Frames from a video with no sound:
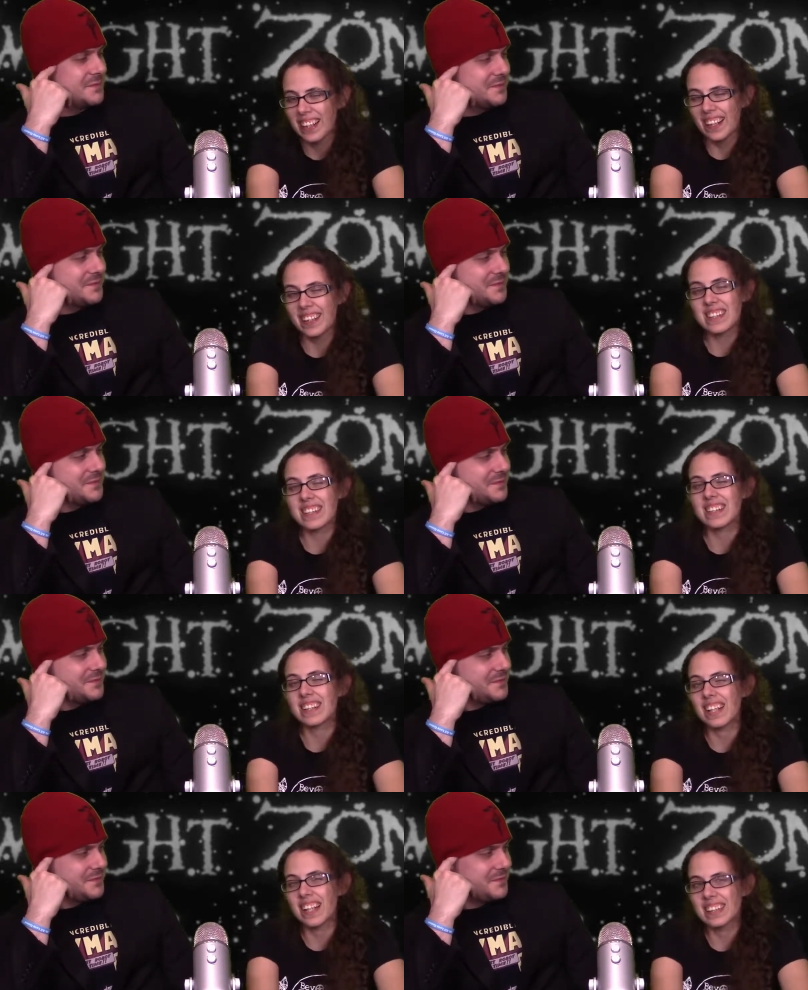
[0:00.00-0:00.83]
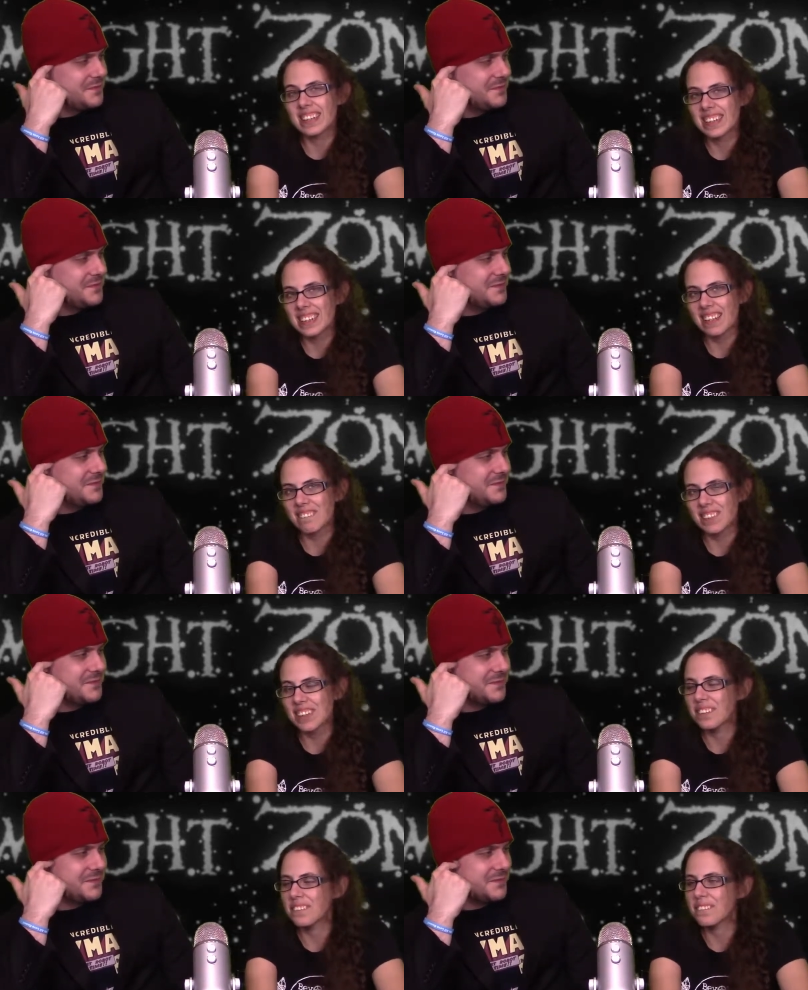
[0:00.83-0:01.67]
Speaker 1: honestly, guys, this
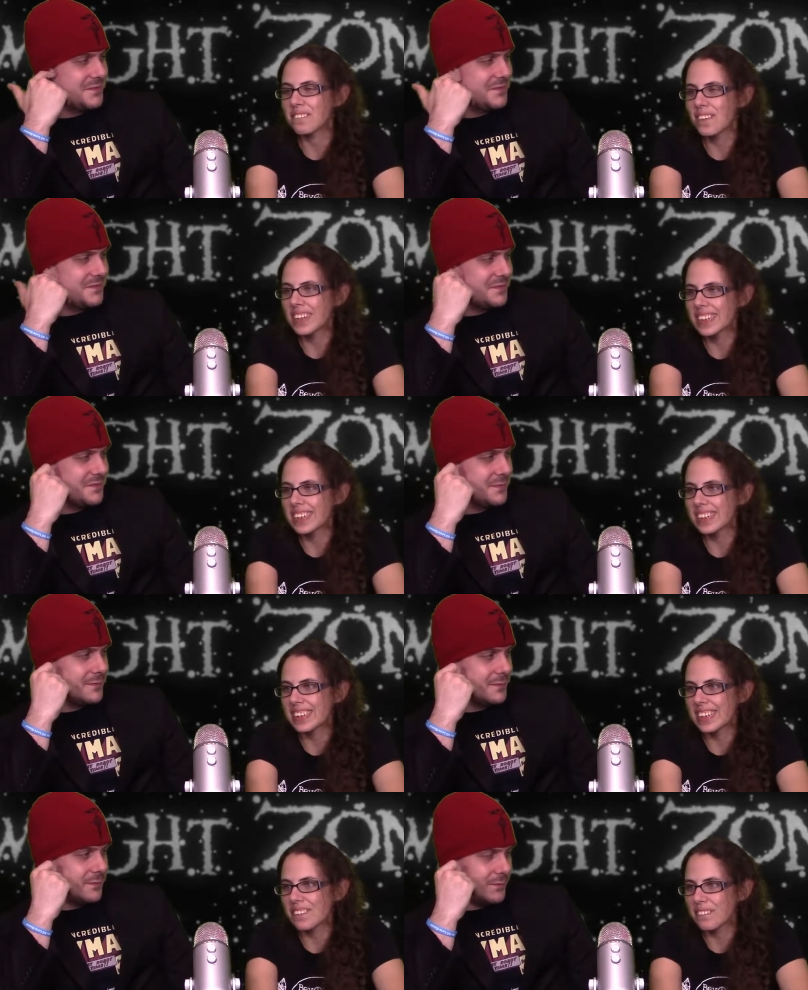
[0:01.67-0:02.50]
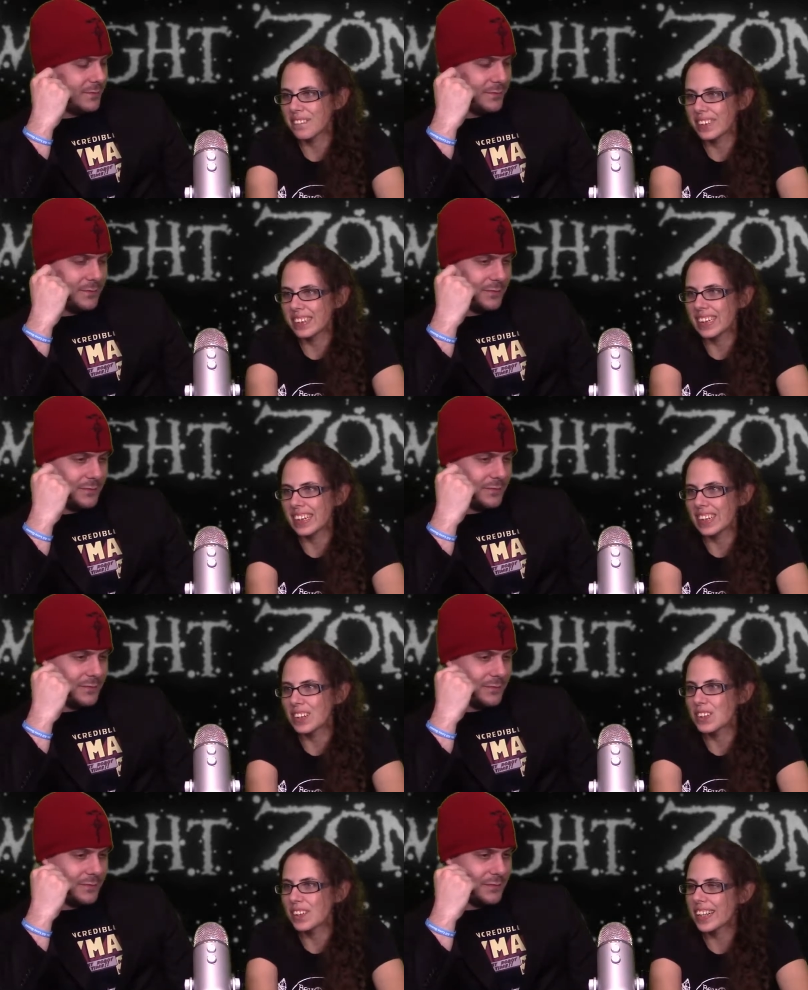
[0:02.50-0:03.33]
episode wasn't really
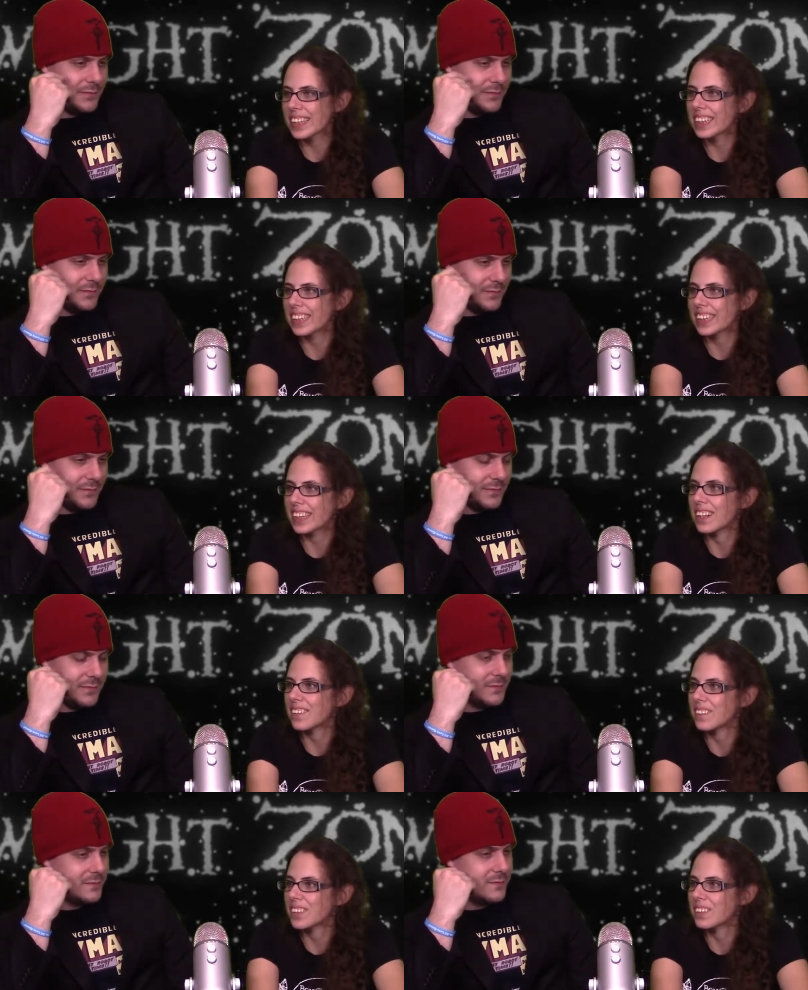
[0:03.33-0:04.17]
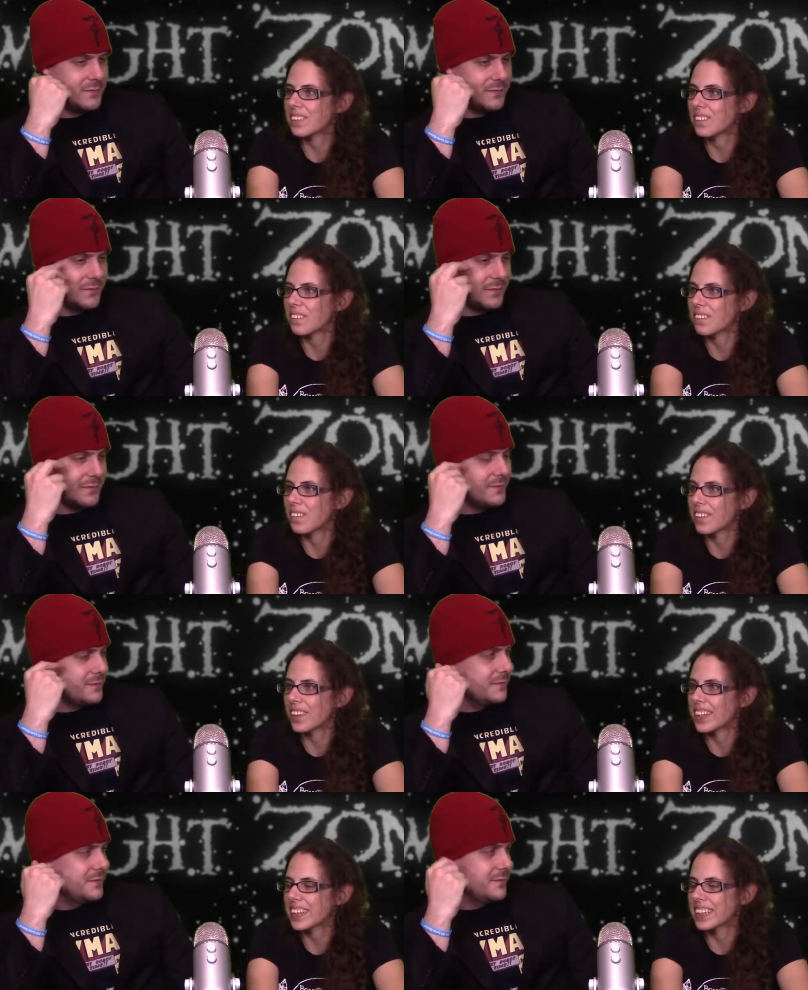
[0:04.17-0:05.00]
interesting enough to
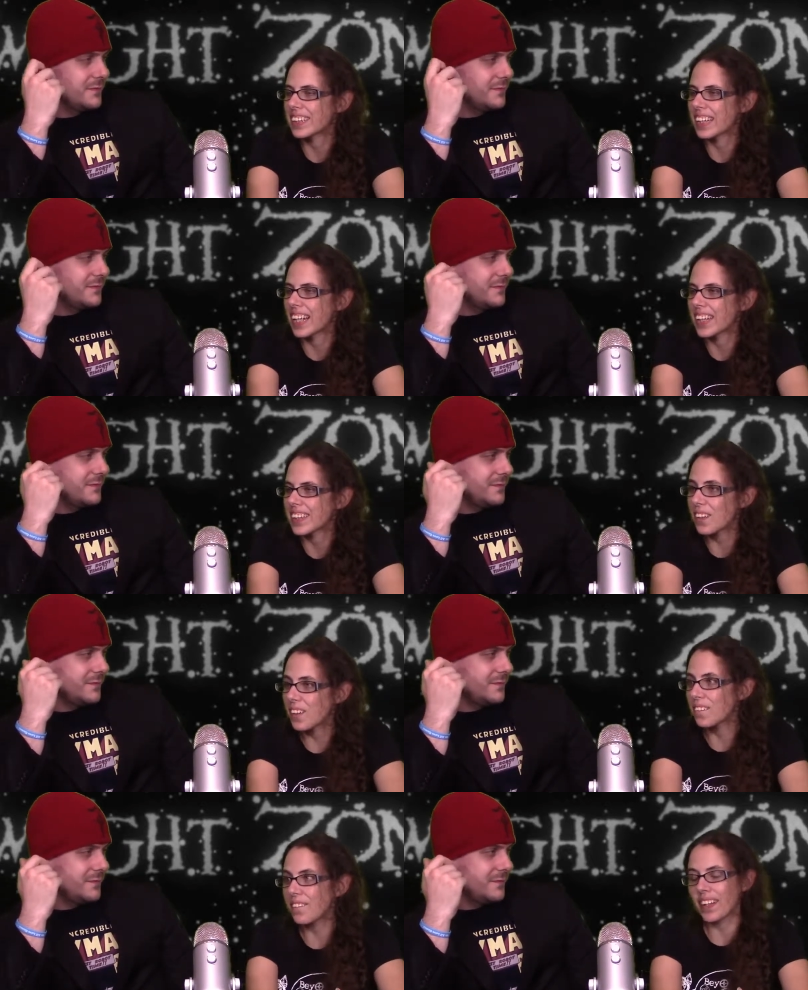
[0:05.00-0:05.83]
warrant that. Oh my